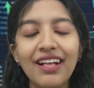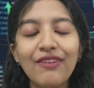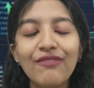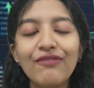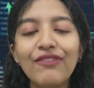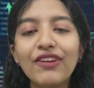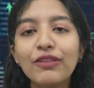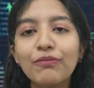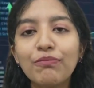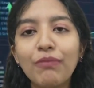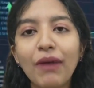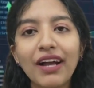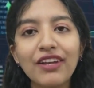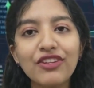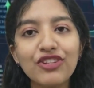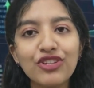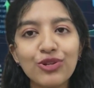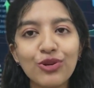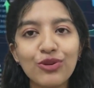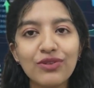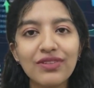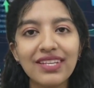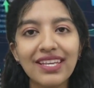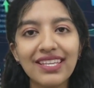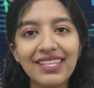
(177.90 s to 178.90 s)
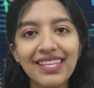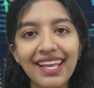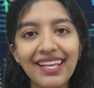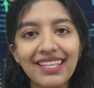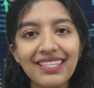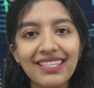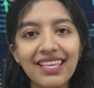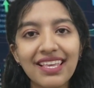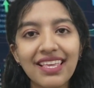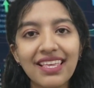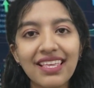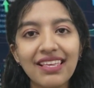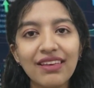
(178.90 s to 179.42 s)
With Maestro's
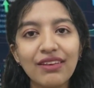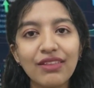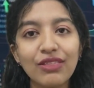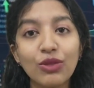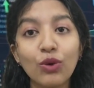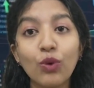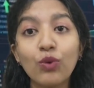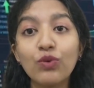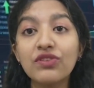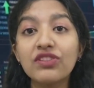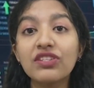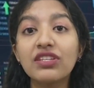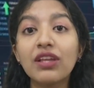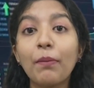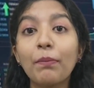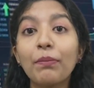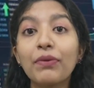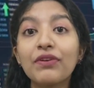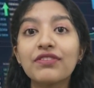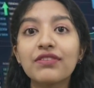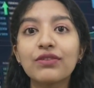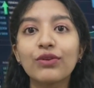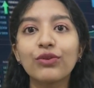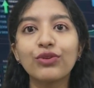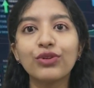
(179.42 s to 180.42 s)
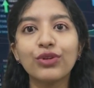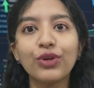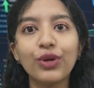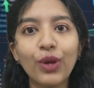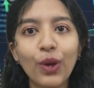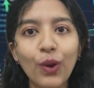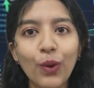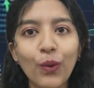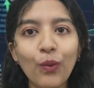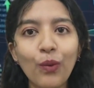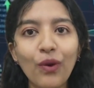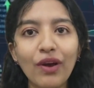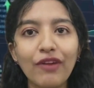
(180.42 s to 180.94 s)
indexing, those numbers could
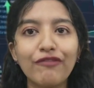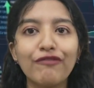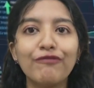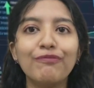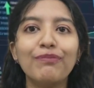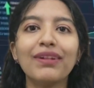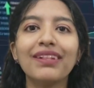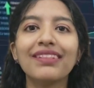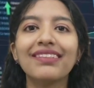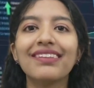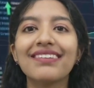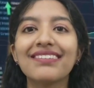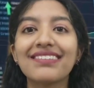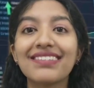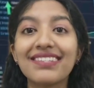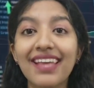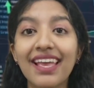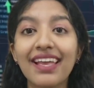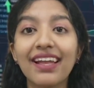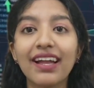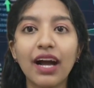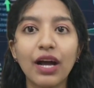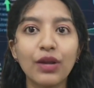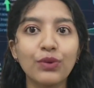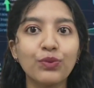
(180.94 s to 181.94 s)
grow if builders take